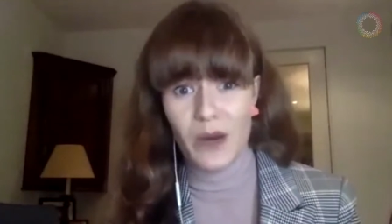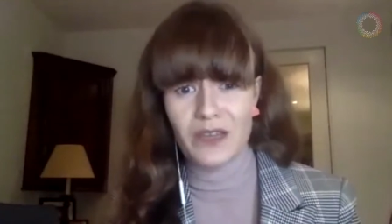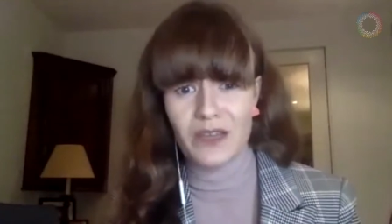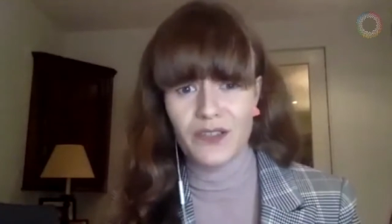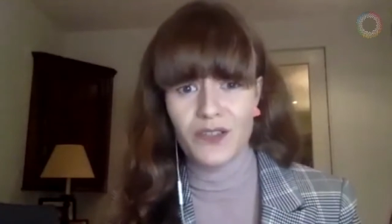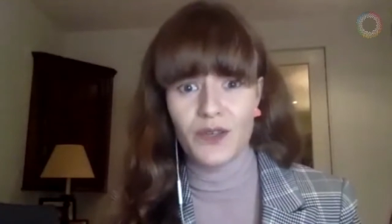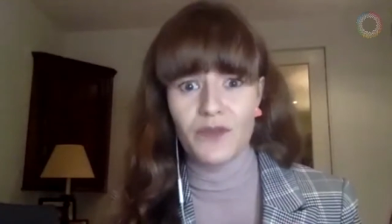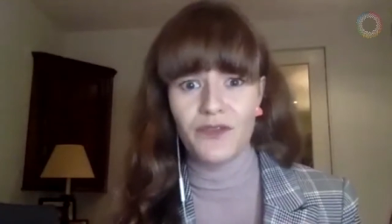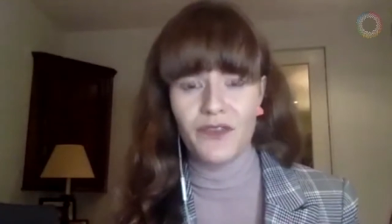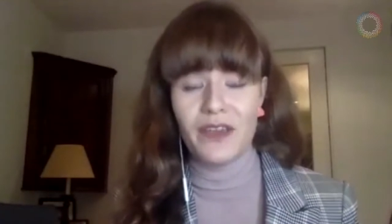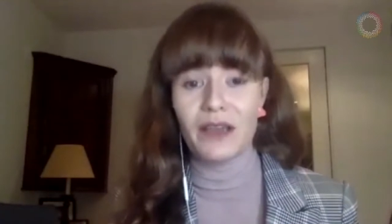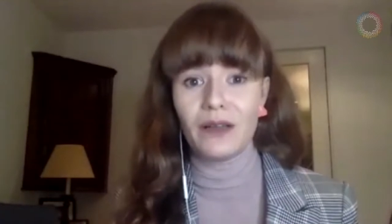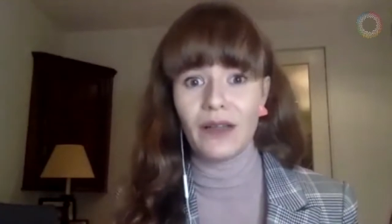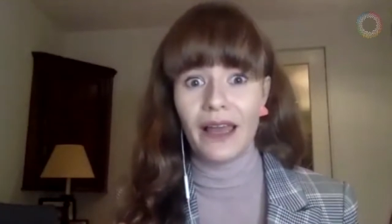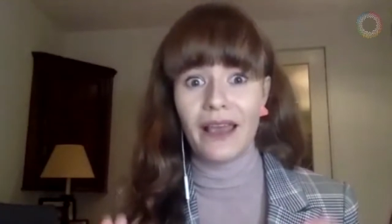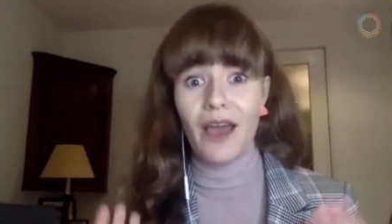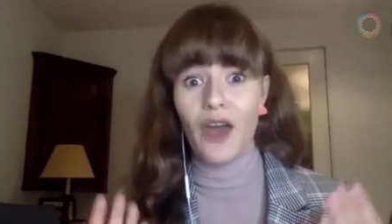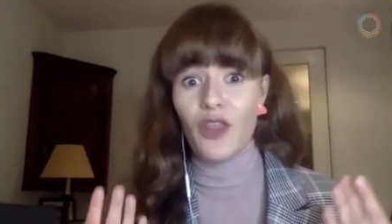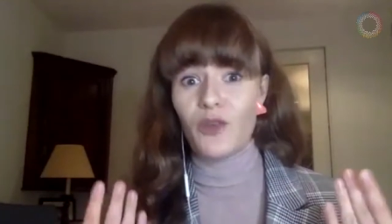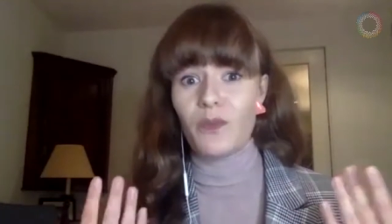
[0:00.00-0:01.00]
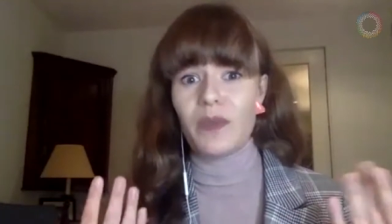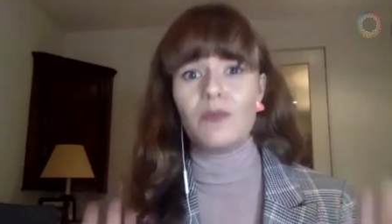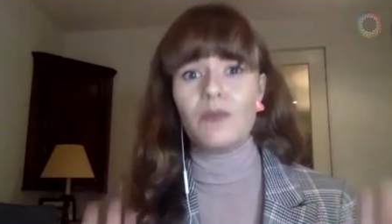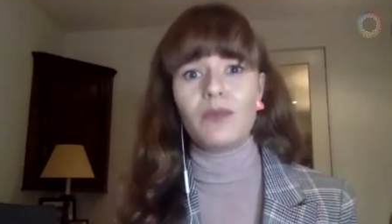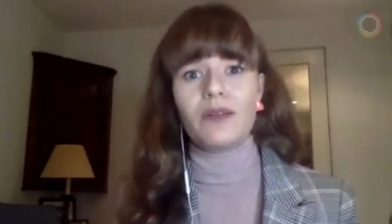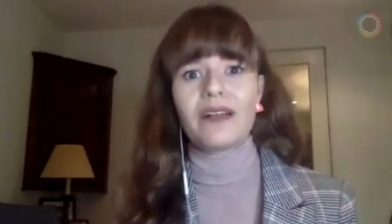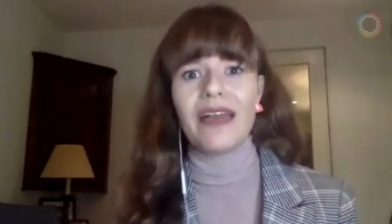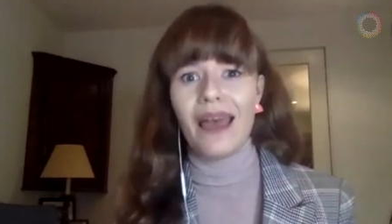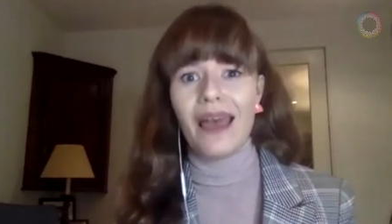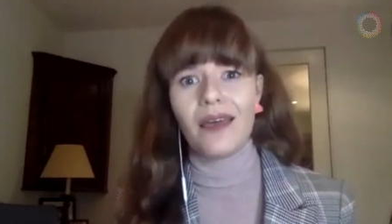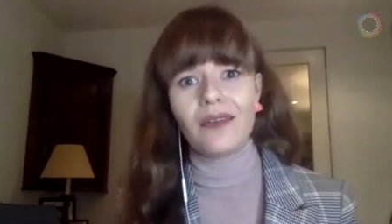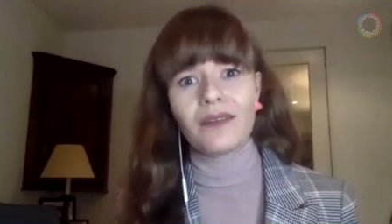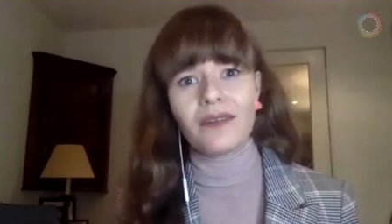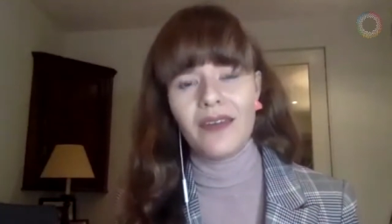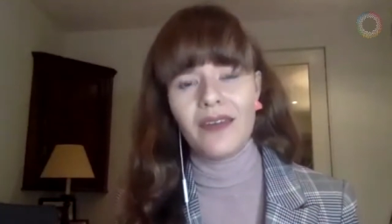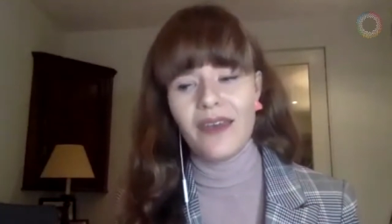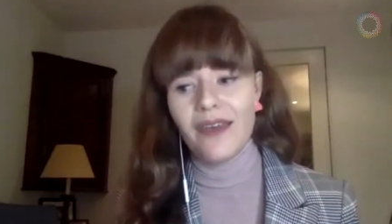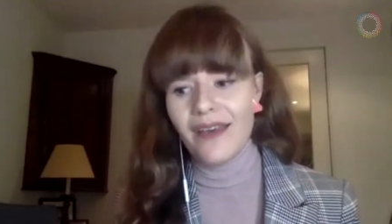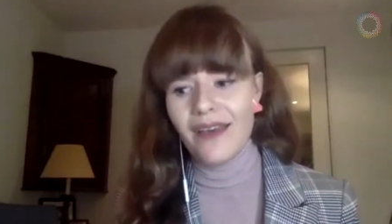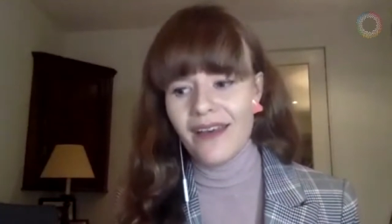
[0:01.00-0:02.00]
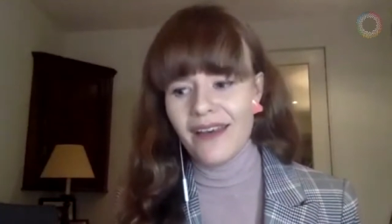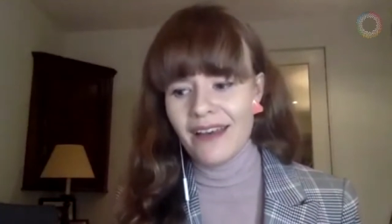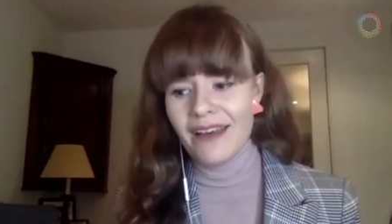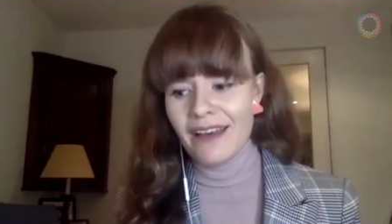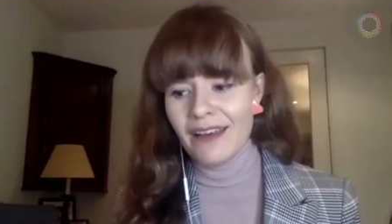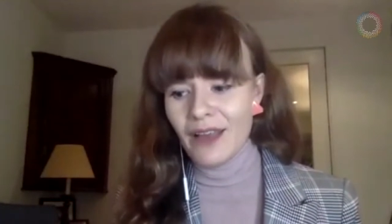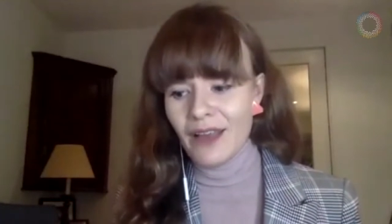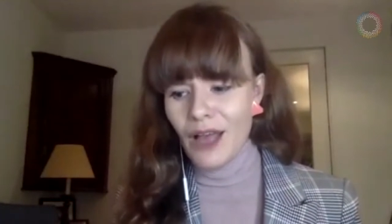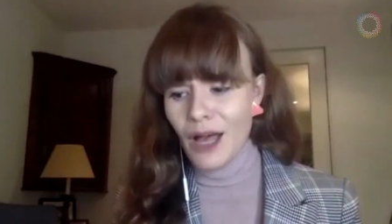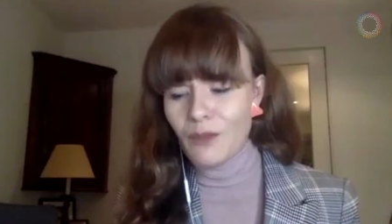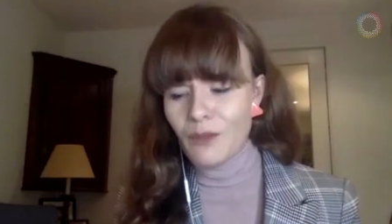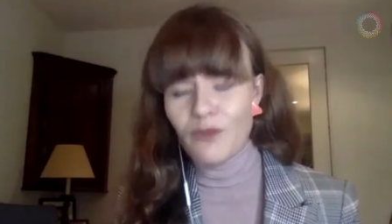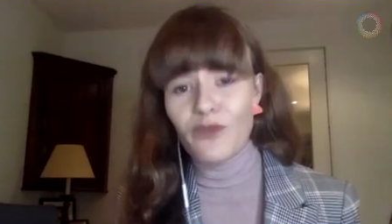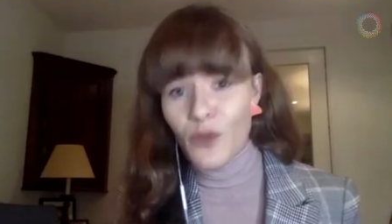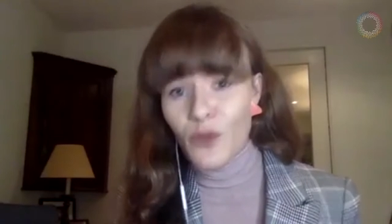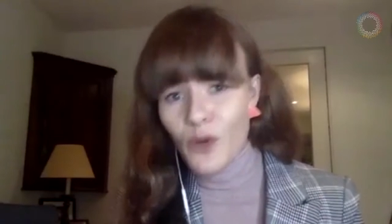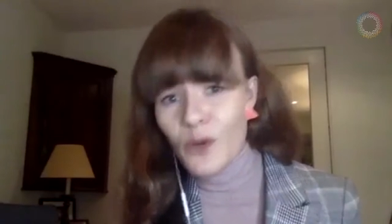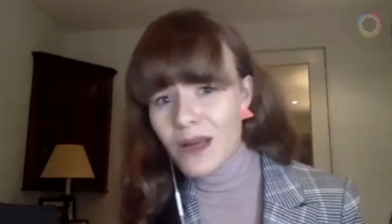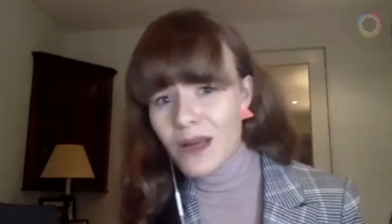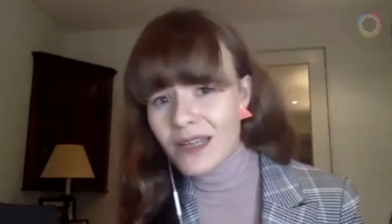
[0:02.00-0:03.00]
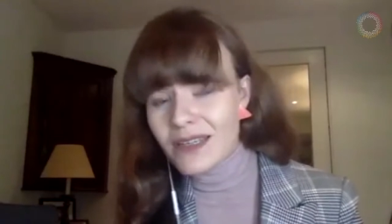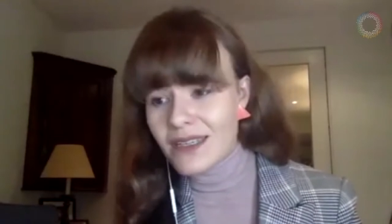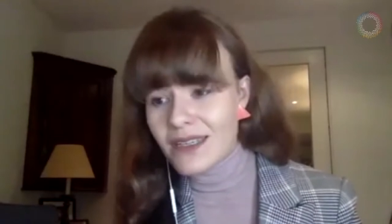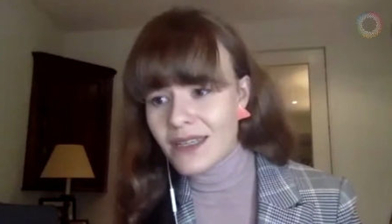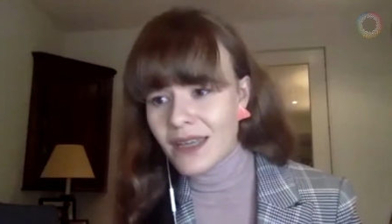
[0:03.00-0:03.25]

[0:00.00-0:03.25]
So feel like other people can come forward.